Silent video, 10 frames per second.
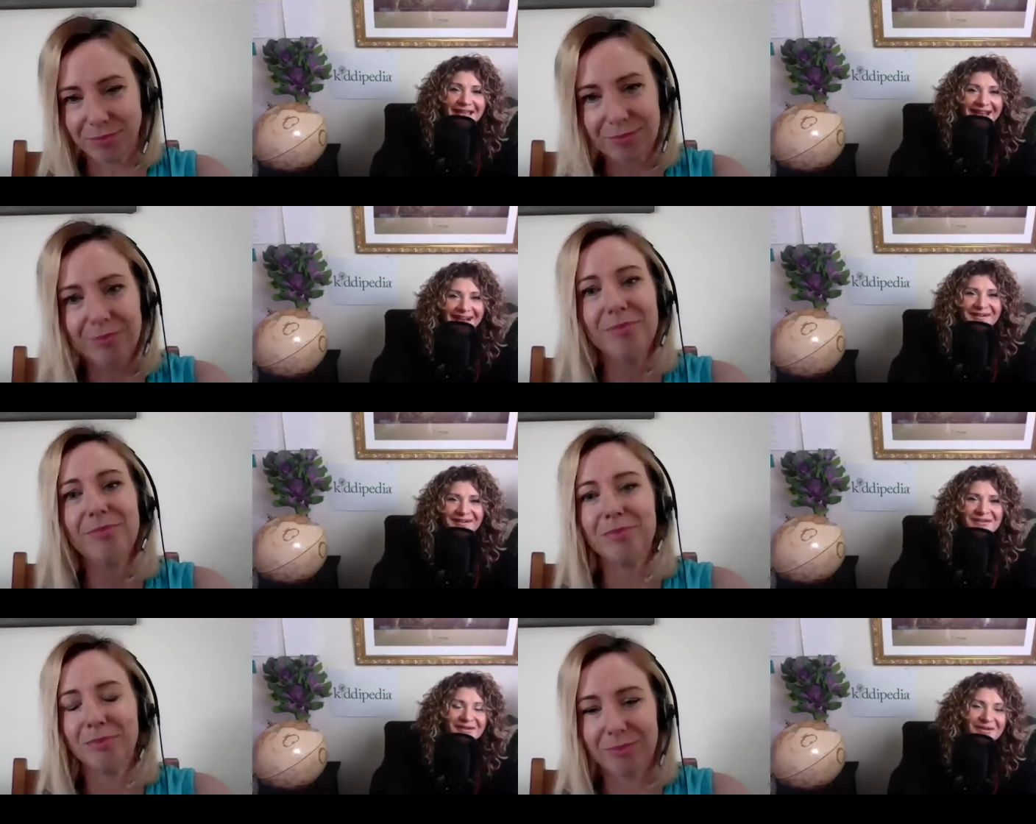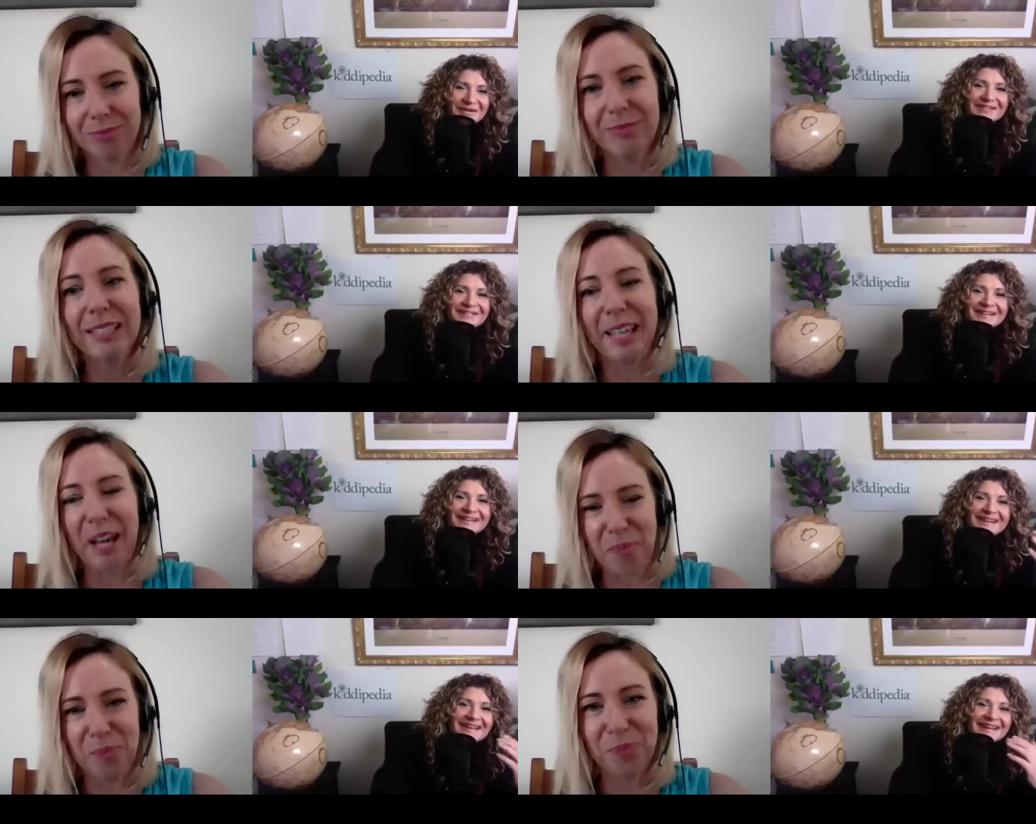Speaker 1: now or whatever yep.
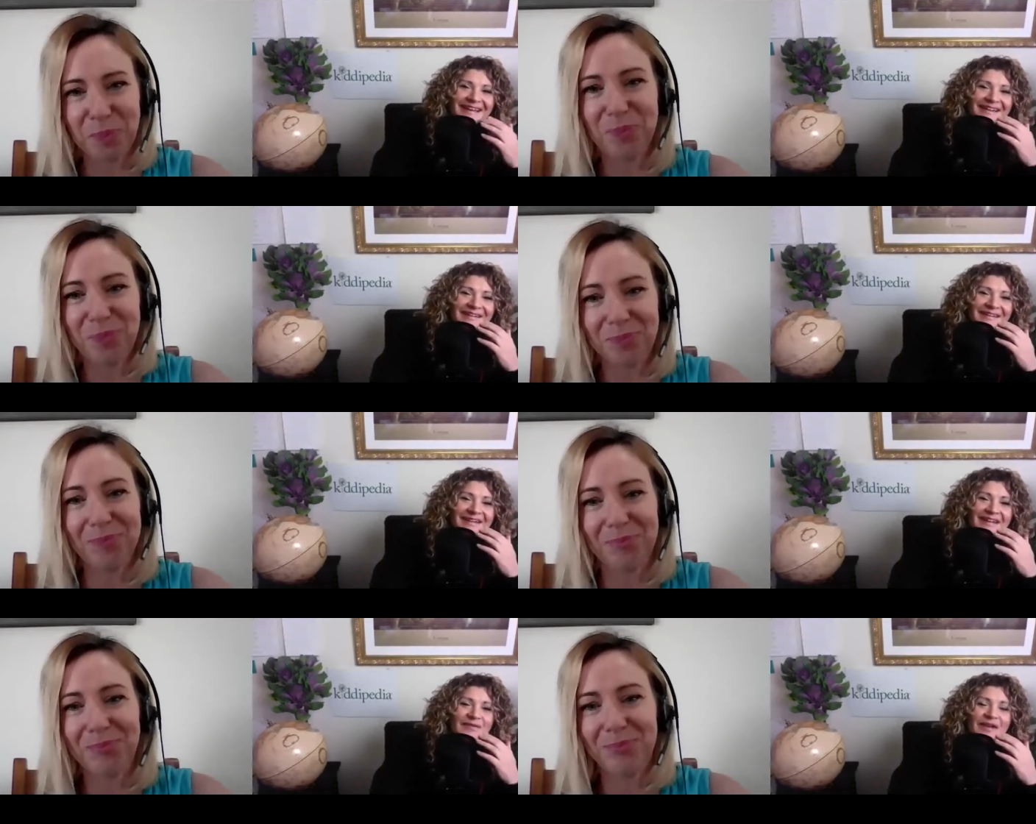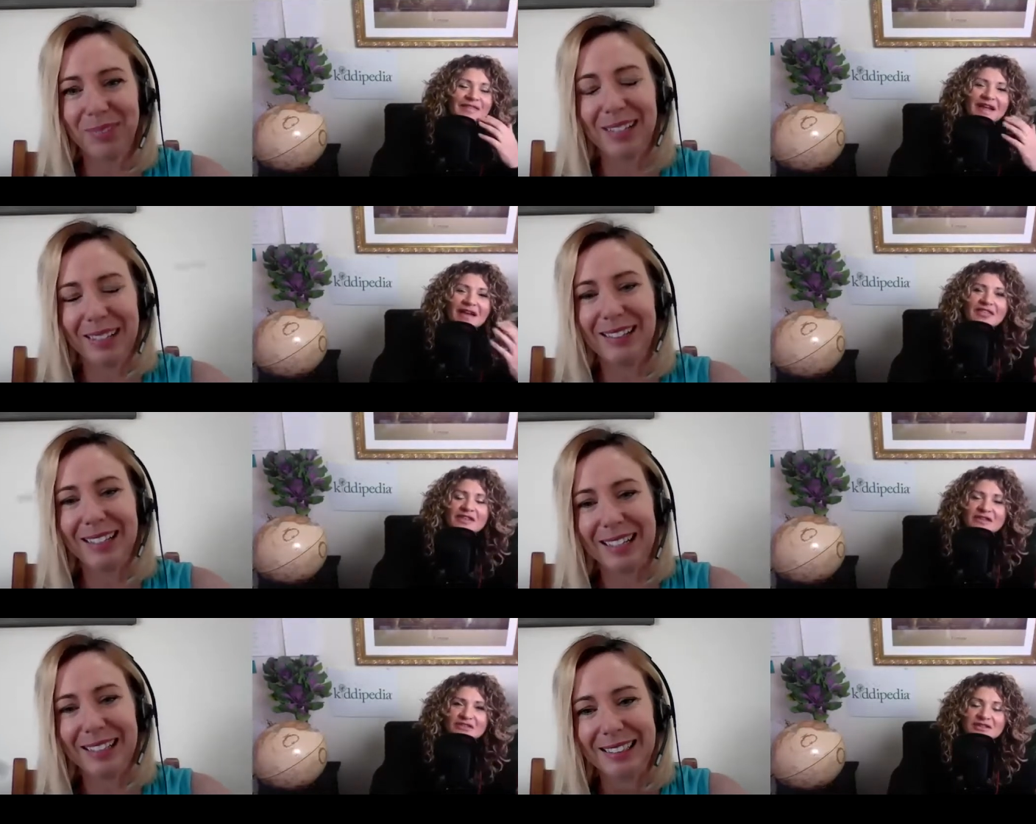you know but the other thing
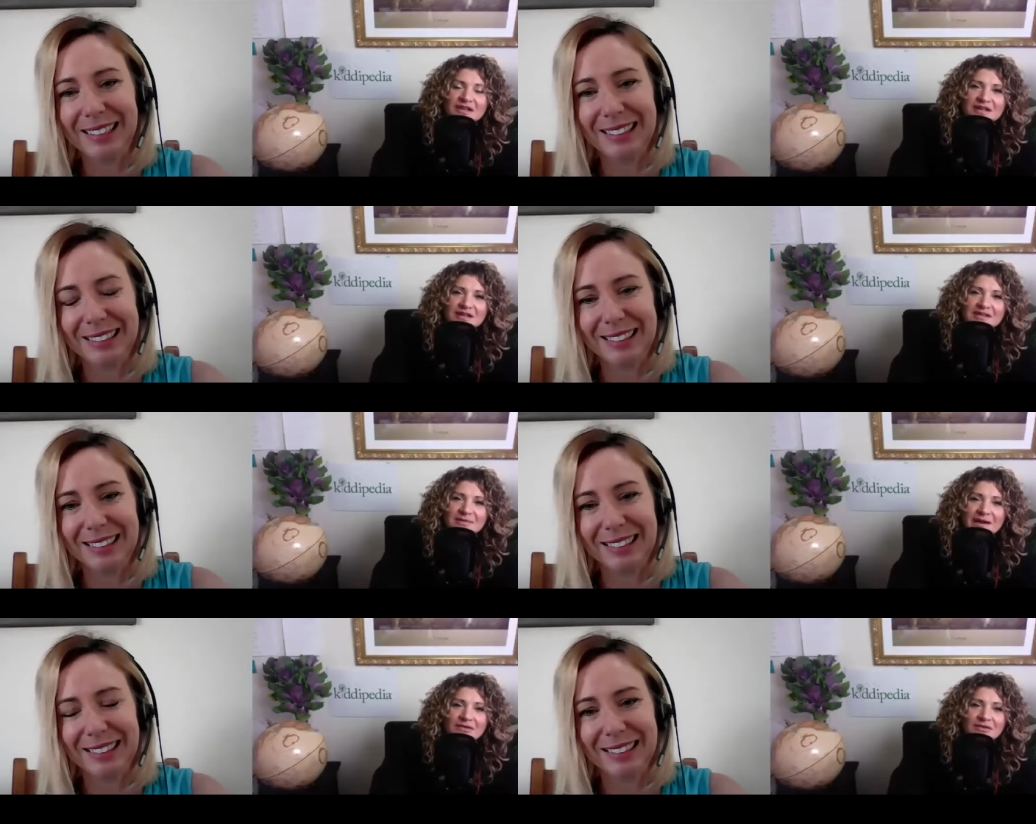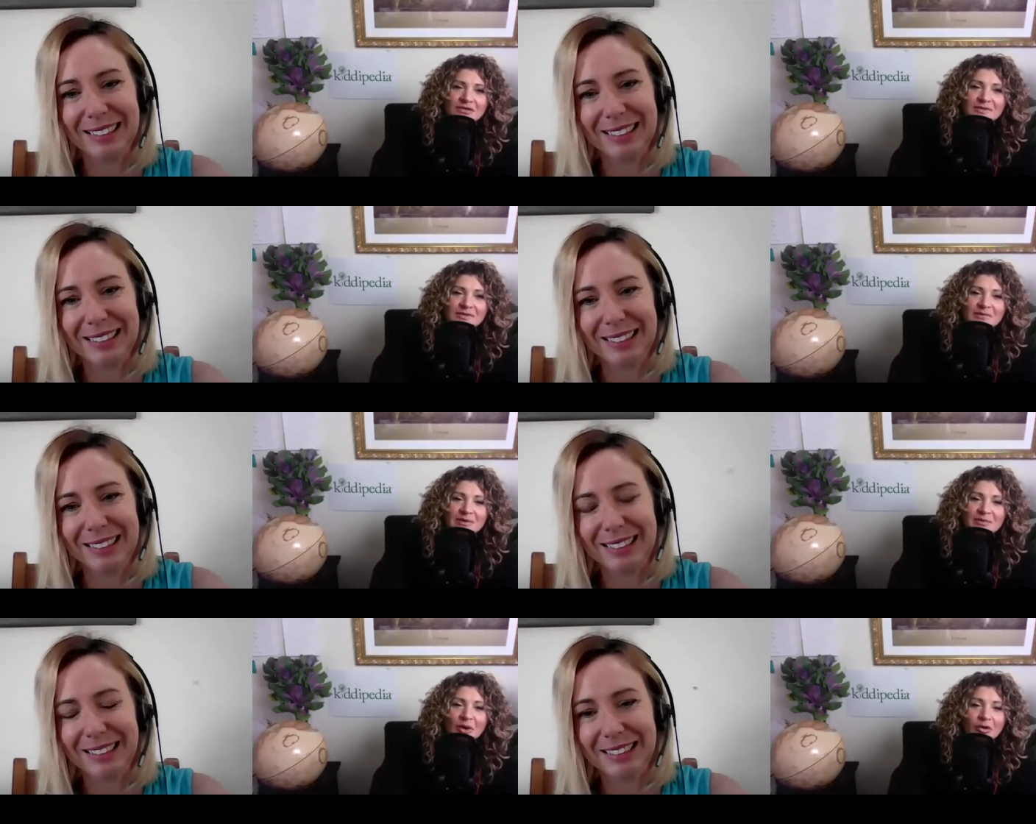is too is I guess some households may be
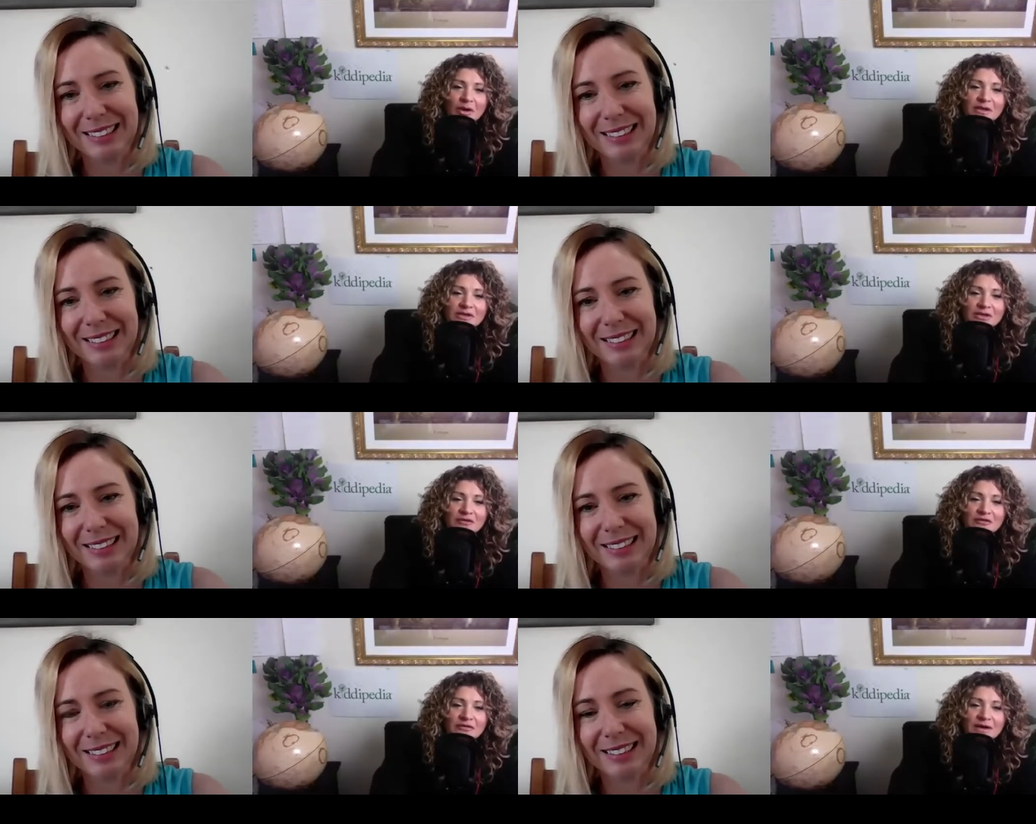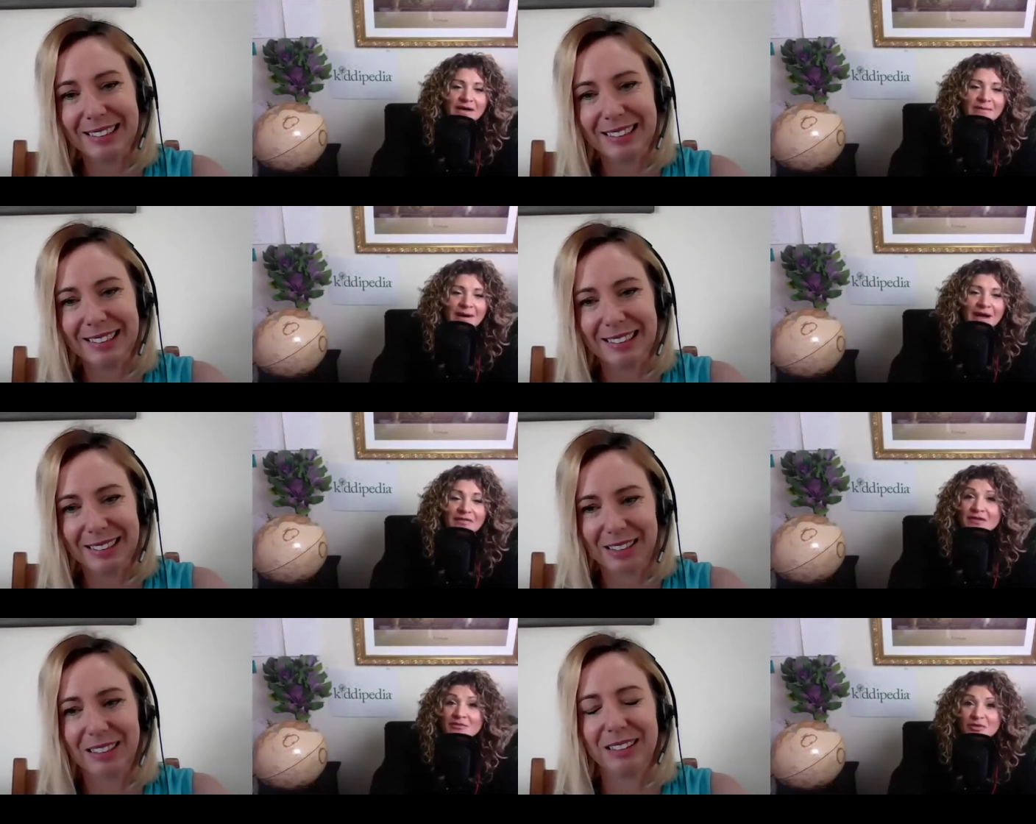borrowing sort of um,
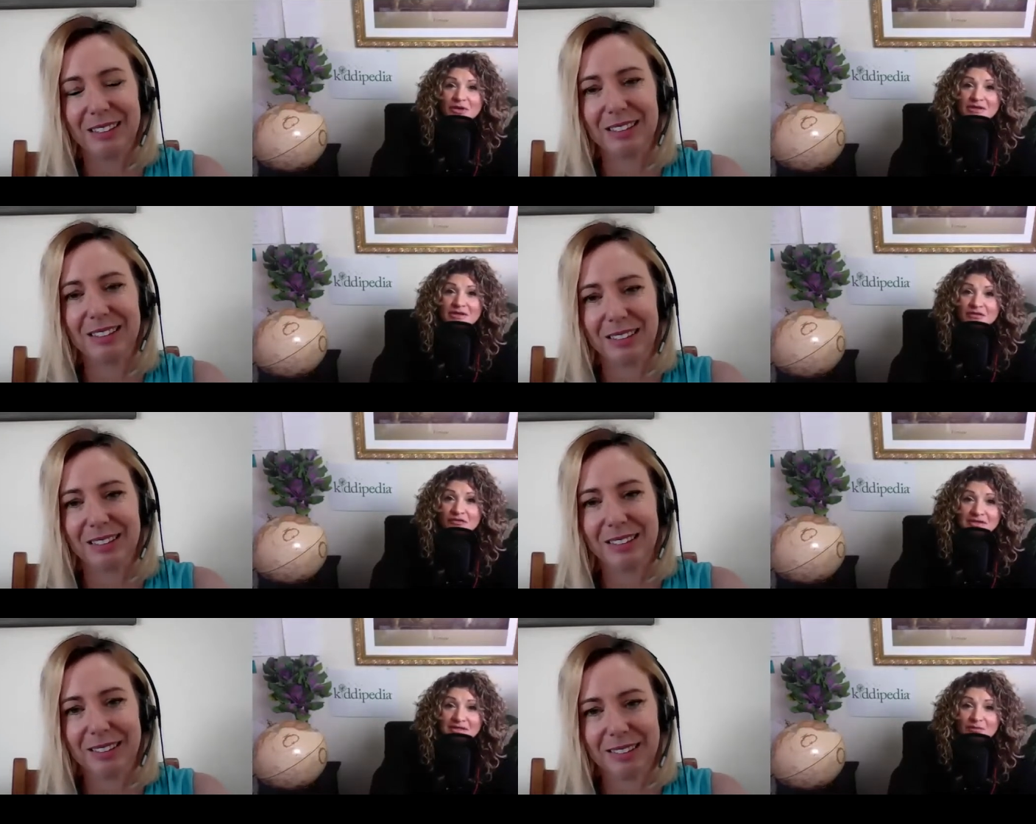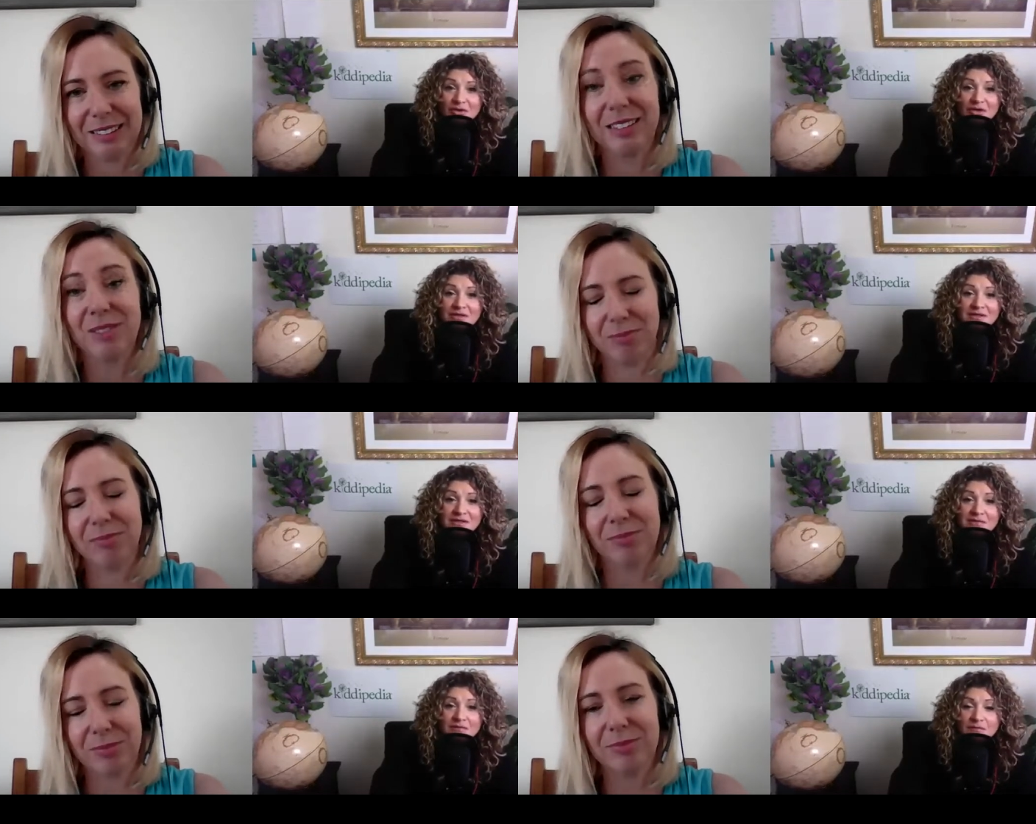other computers or friends computers
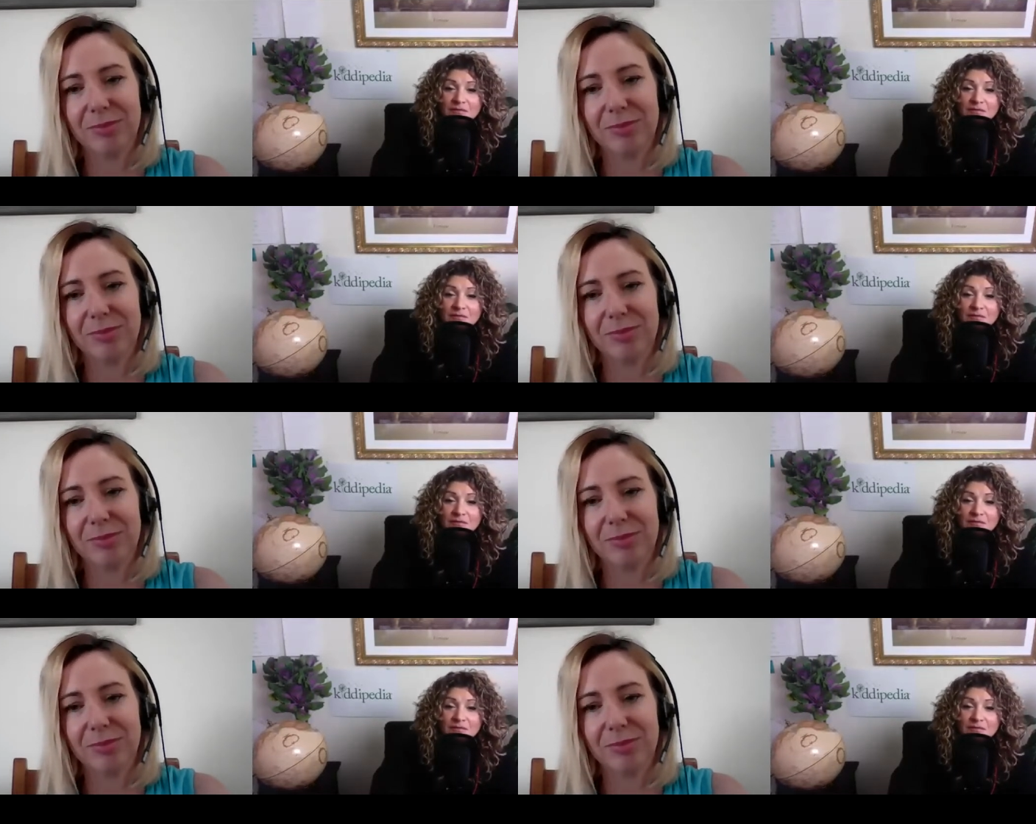you